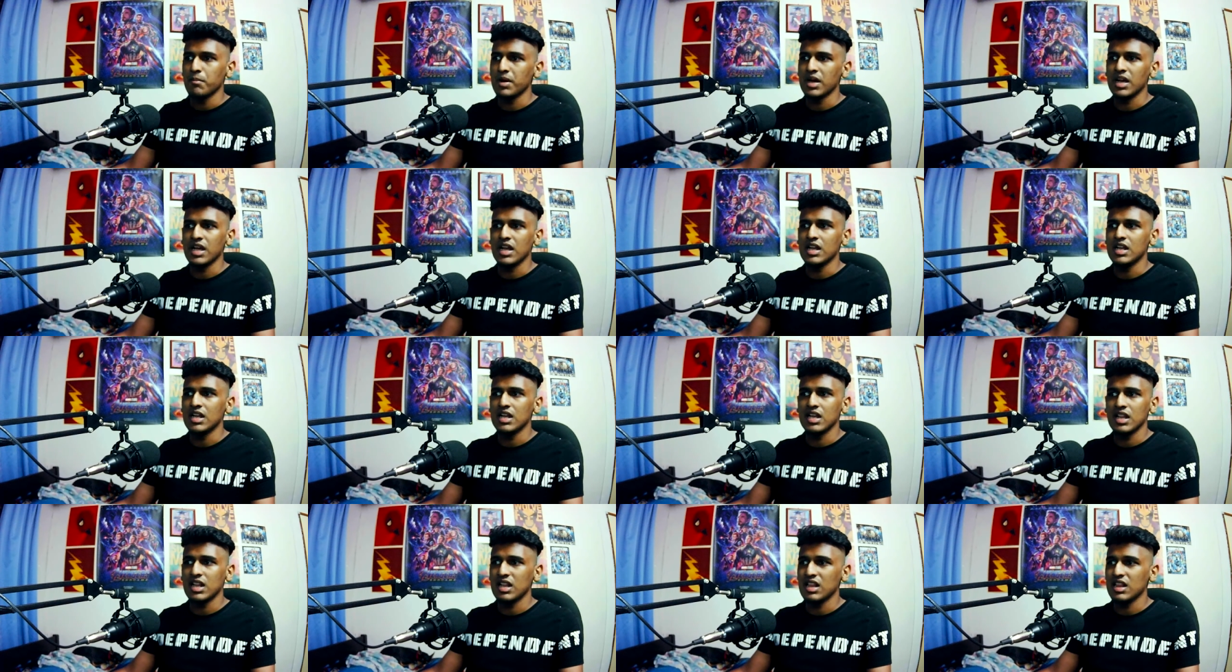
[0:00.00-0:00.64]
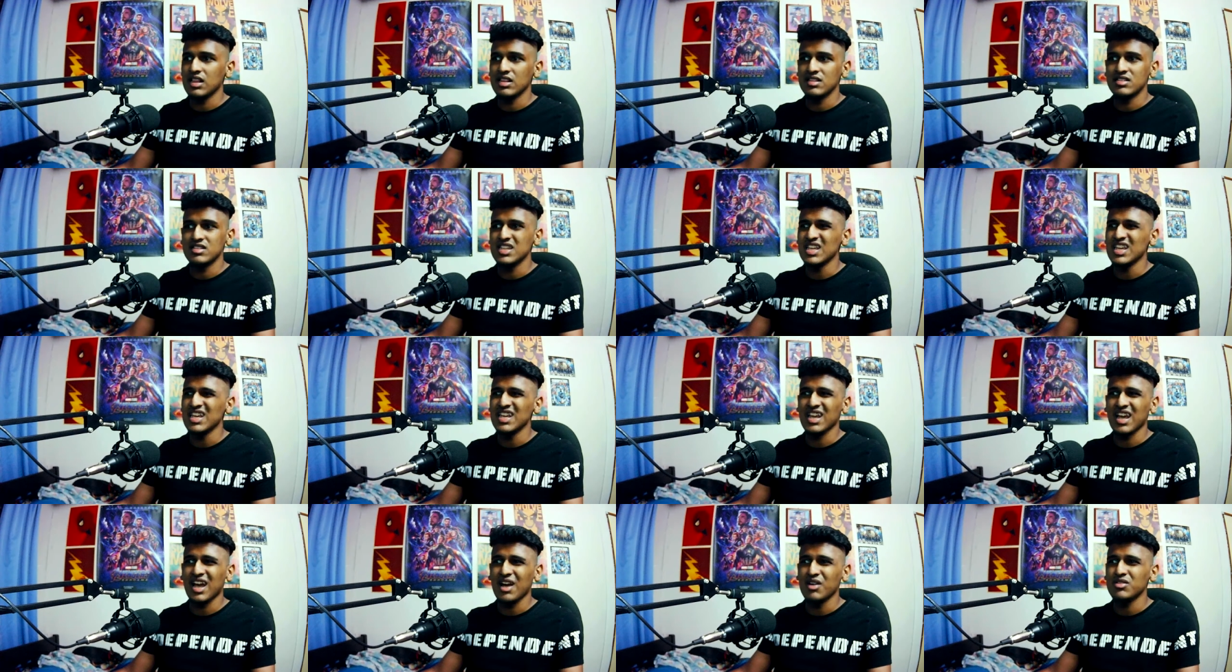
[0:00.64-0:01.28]
But
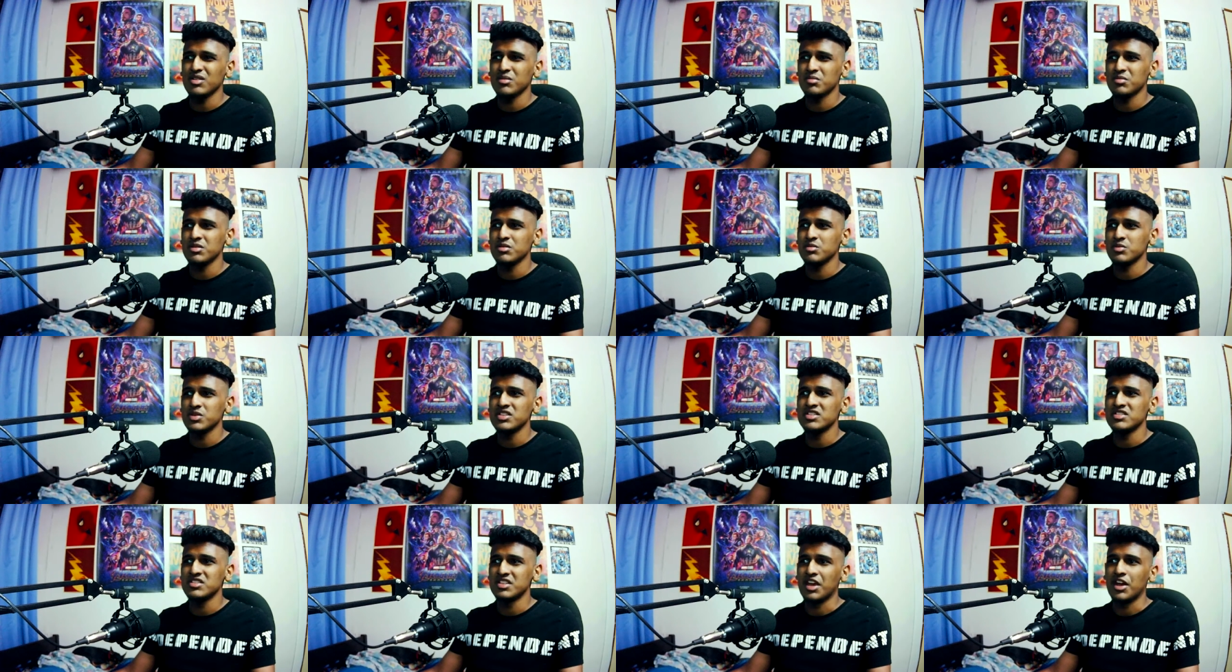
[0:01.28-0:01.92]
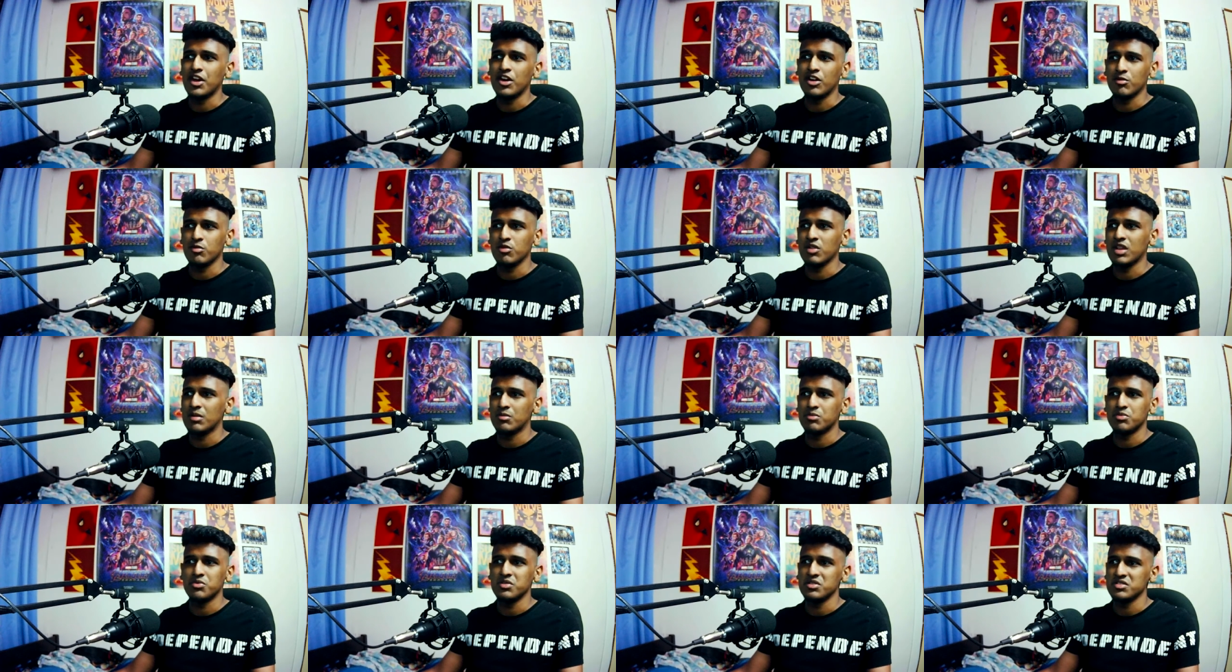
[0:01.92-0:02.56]
seeing how WB is
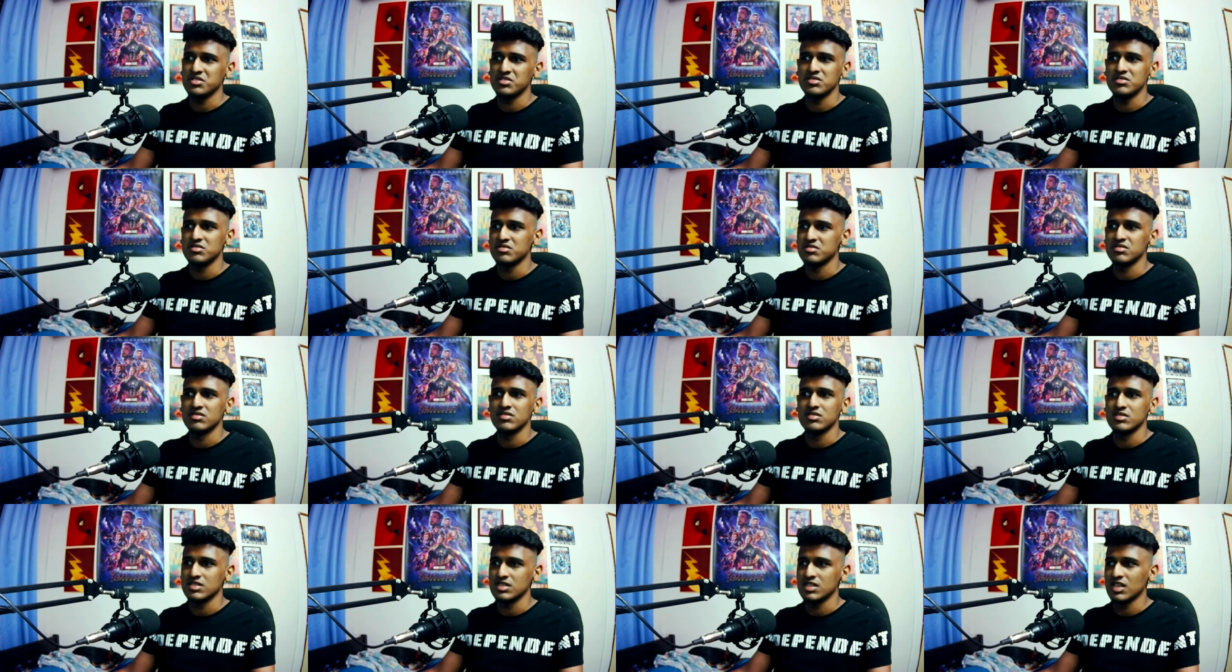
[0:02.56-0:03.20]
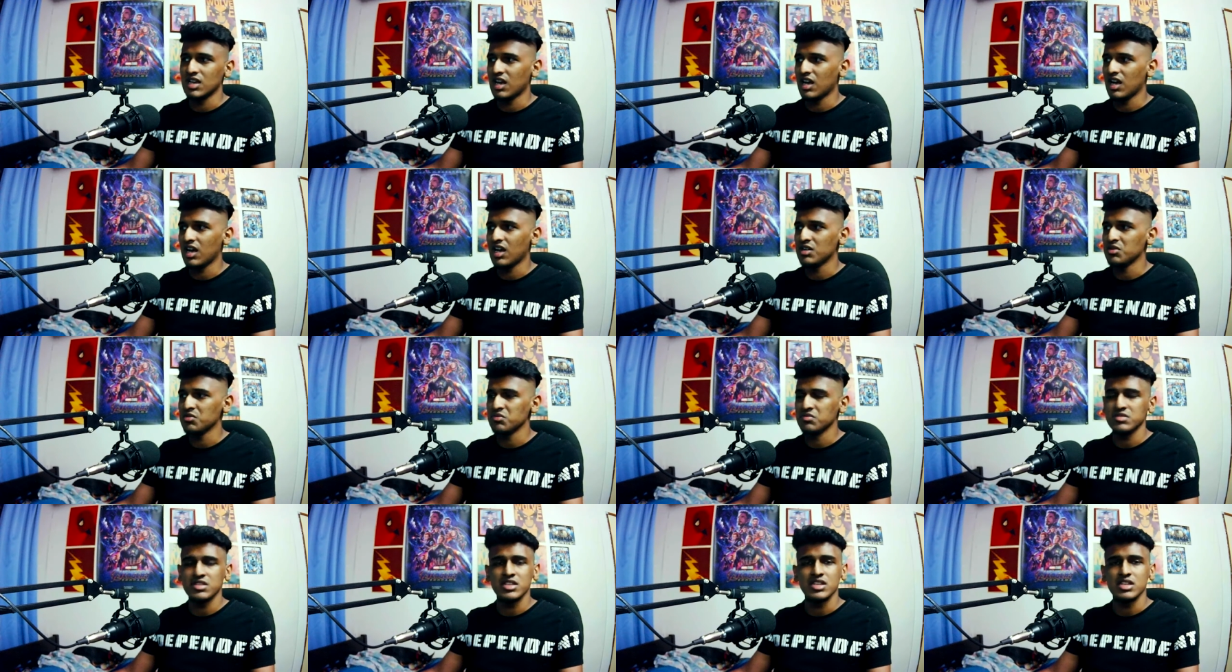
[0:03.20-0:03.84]
terrible, I'm pretty sure I
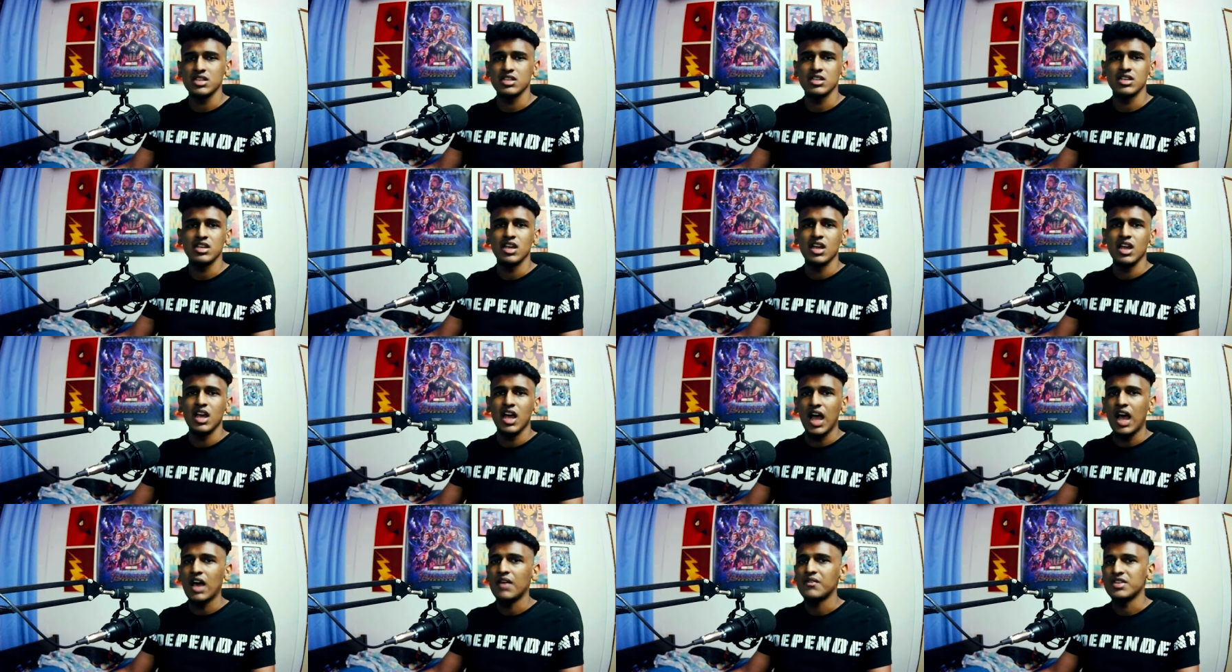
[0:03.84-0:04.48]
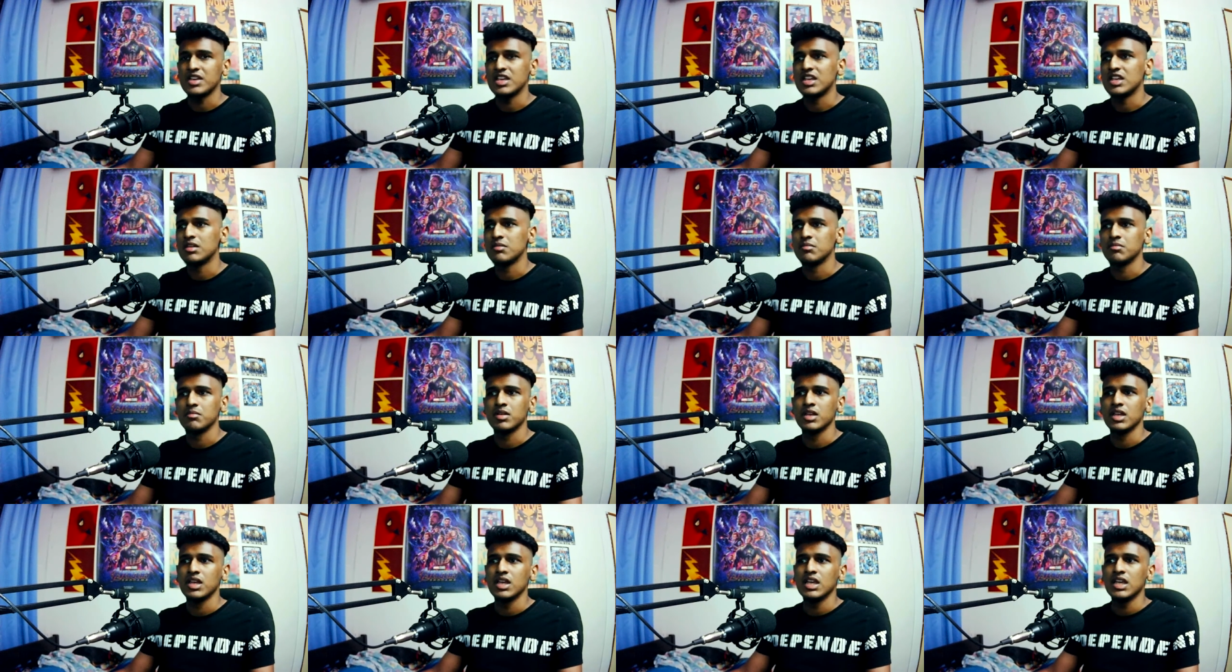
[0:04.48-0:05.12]
don't think having
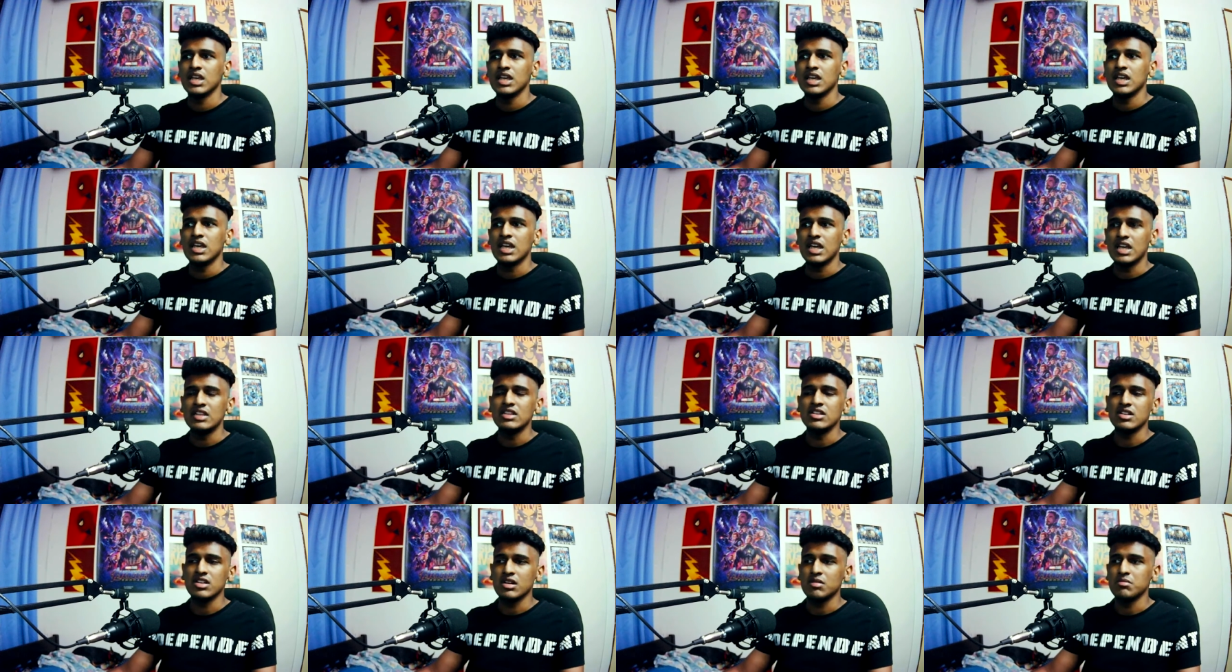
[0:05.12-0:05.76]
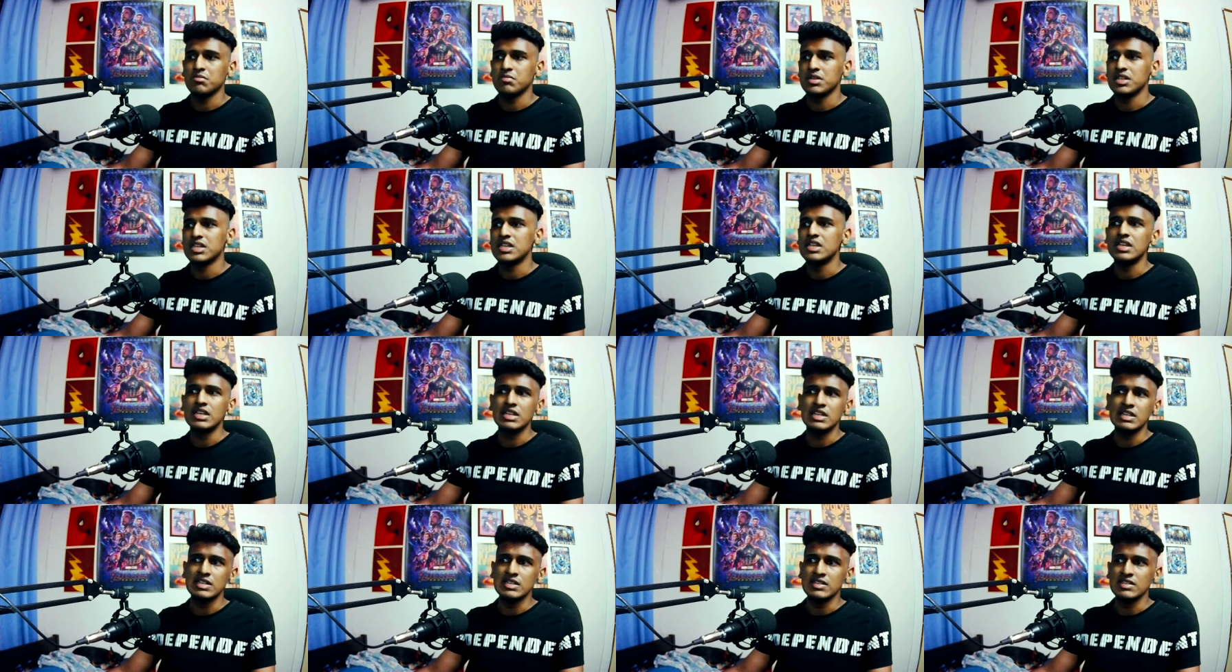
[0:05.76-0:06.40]
him in the
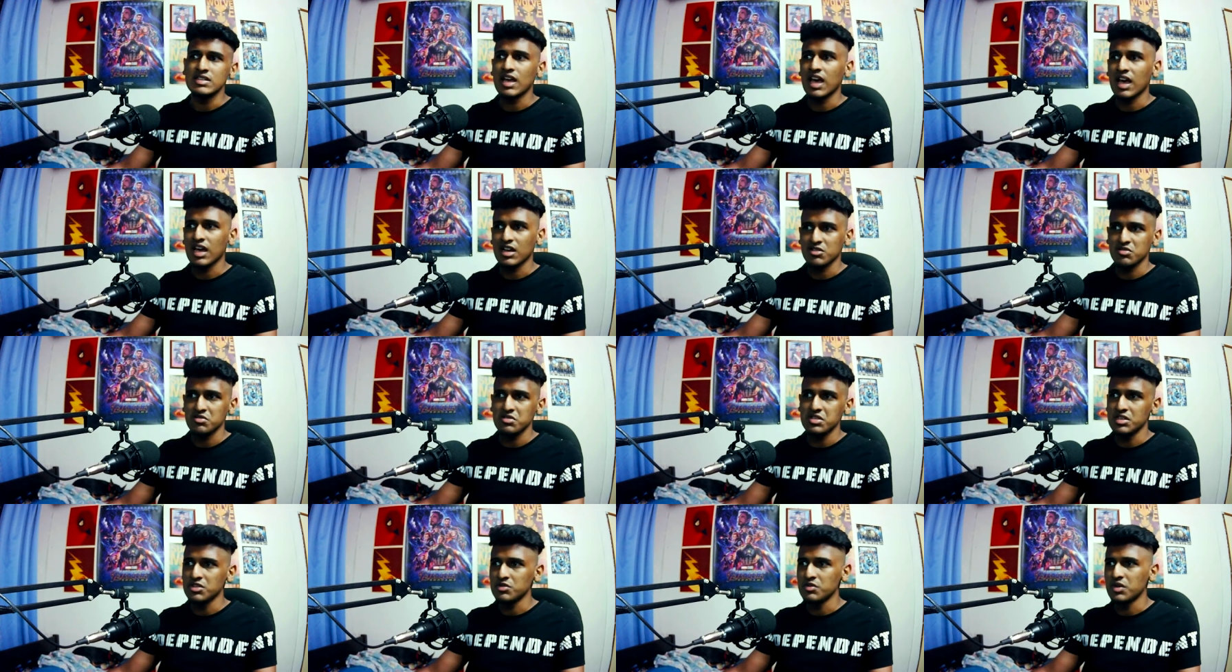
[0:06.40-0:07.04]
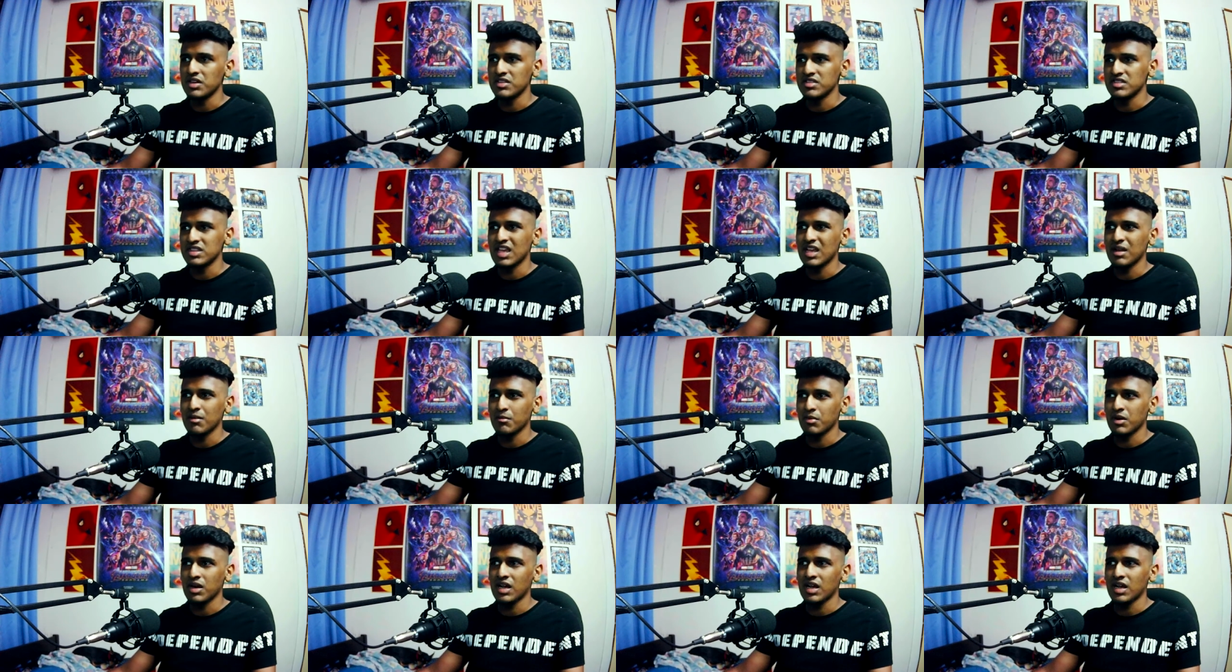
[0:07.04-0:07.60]
company is actually a great thing.